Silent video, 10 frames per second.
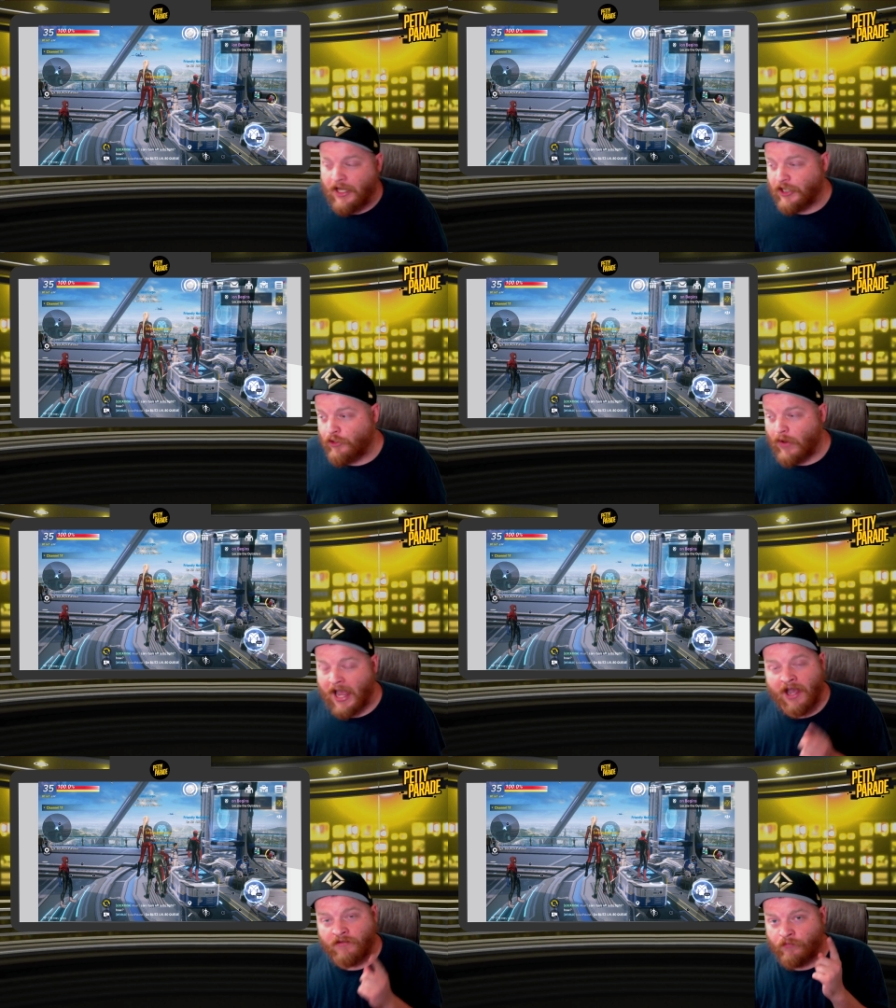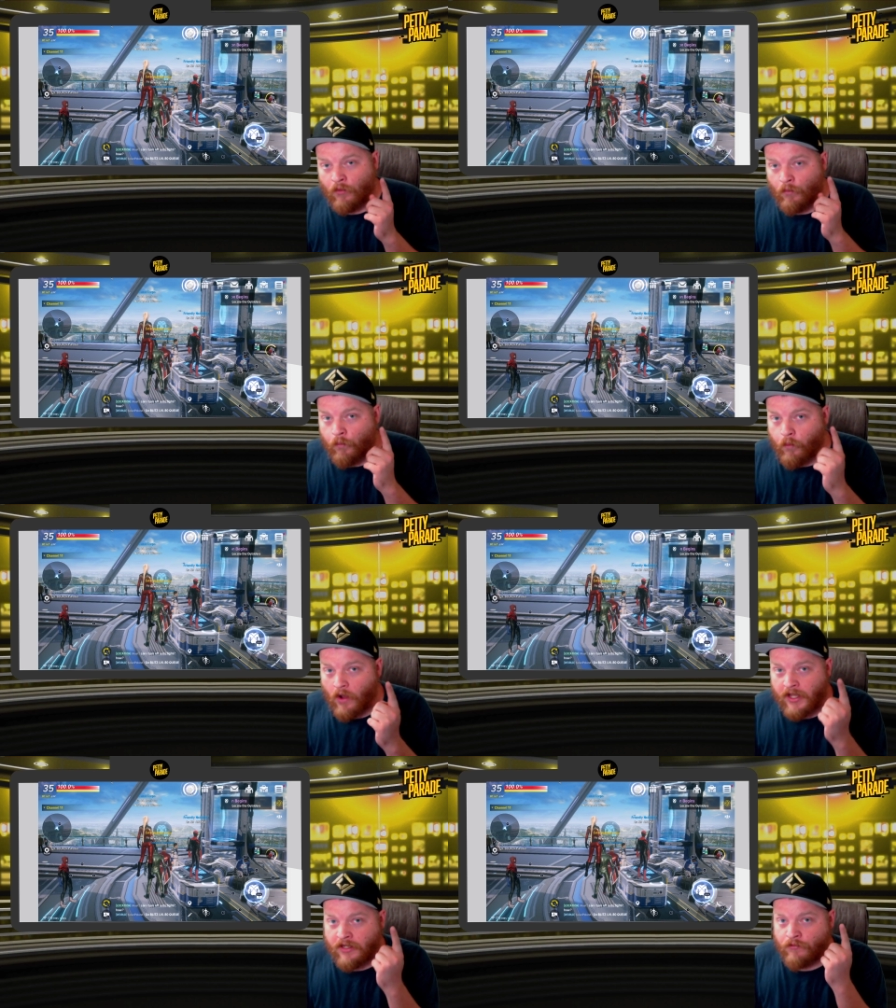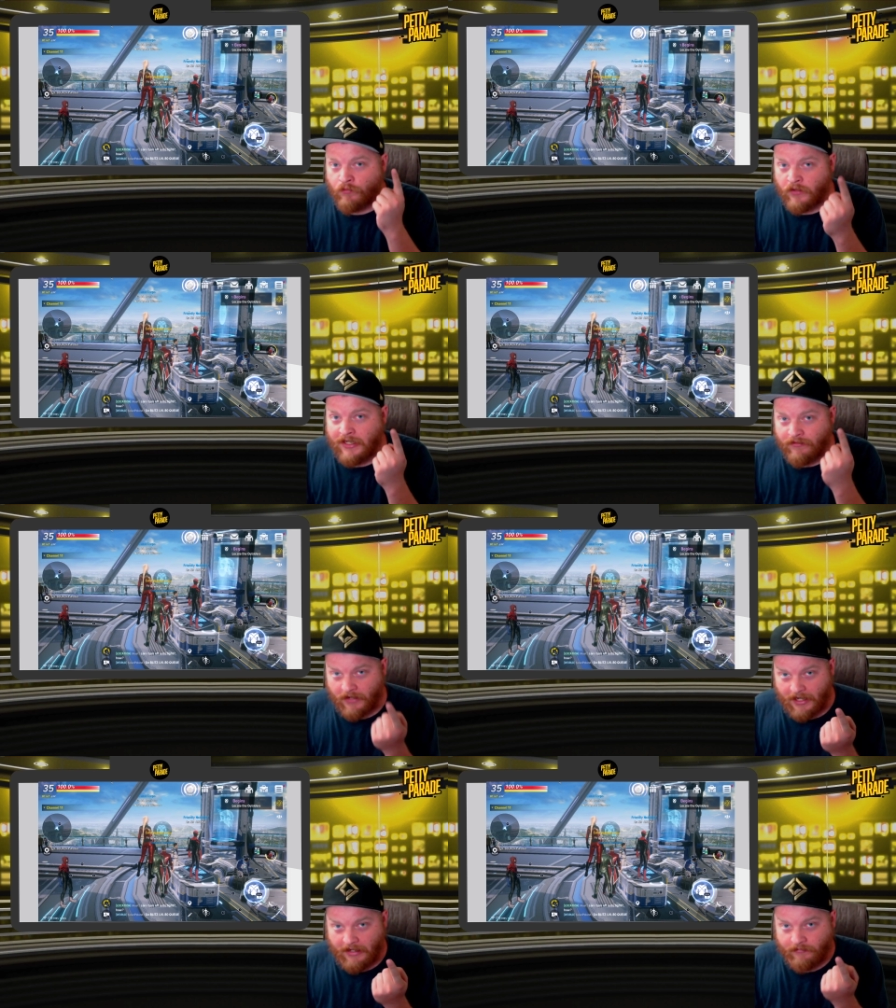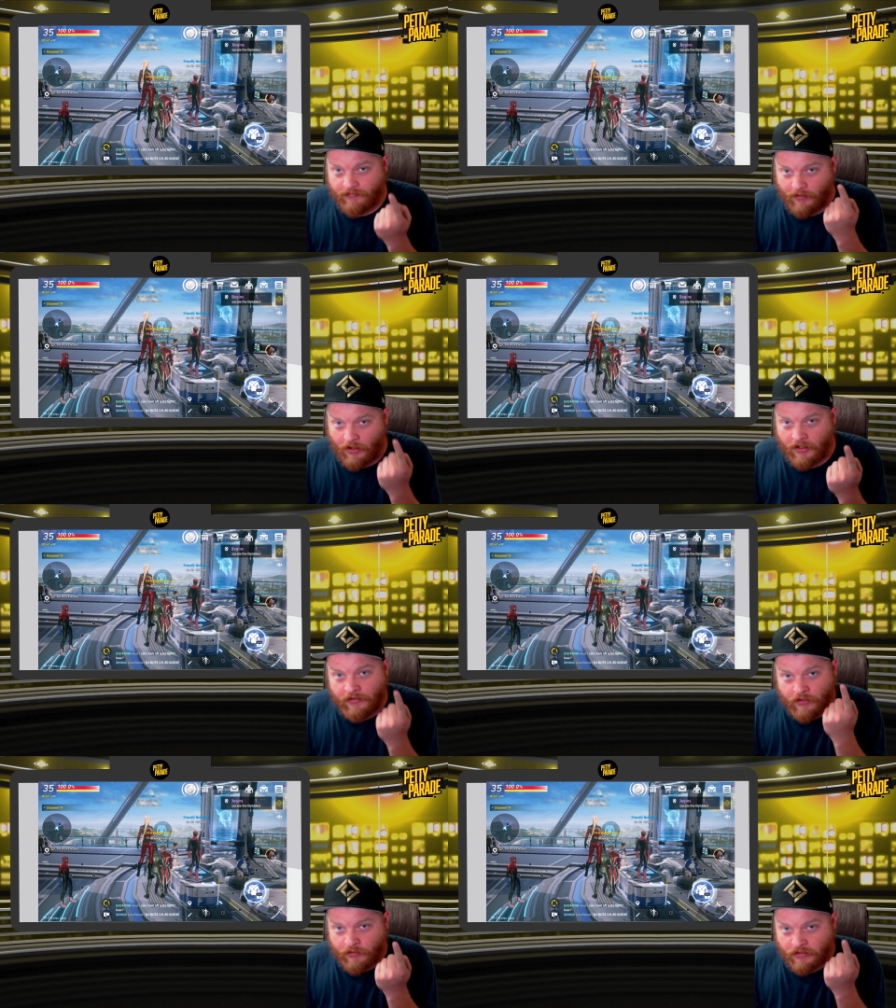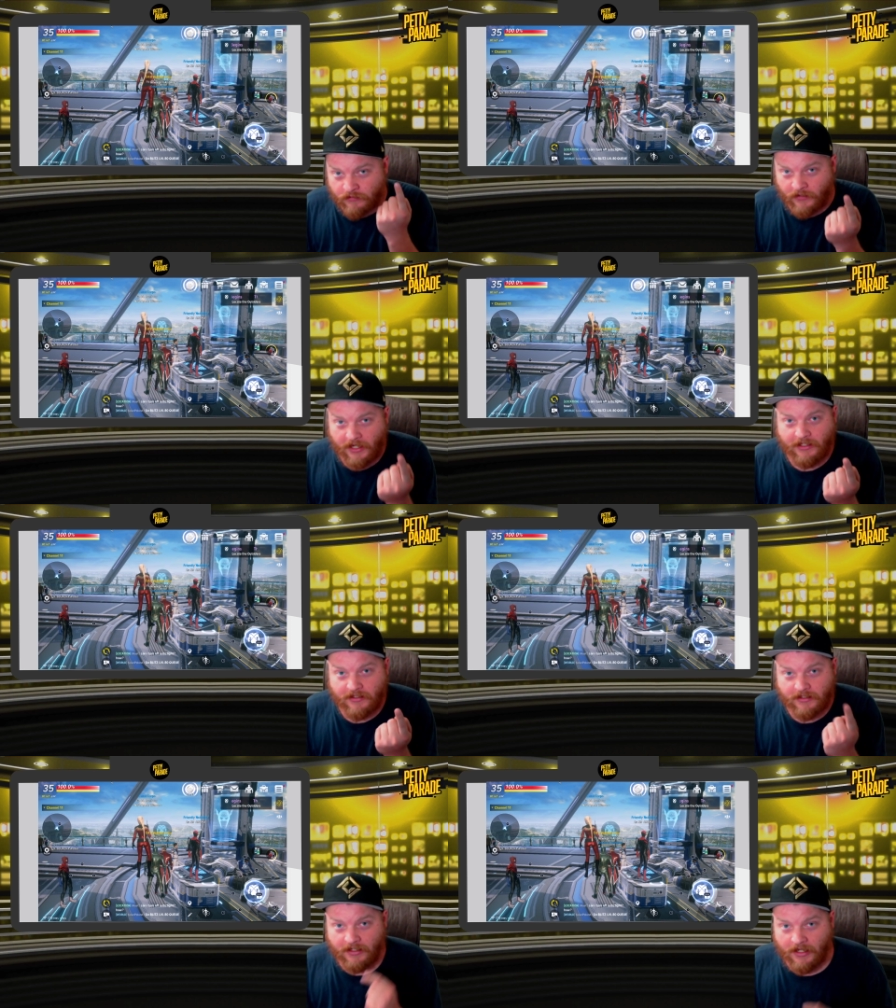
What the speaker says: You have one revive on those fights.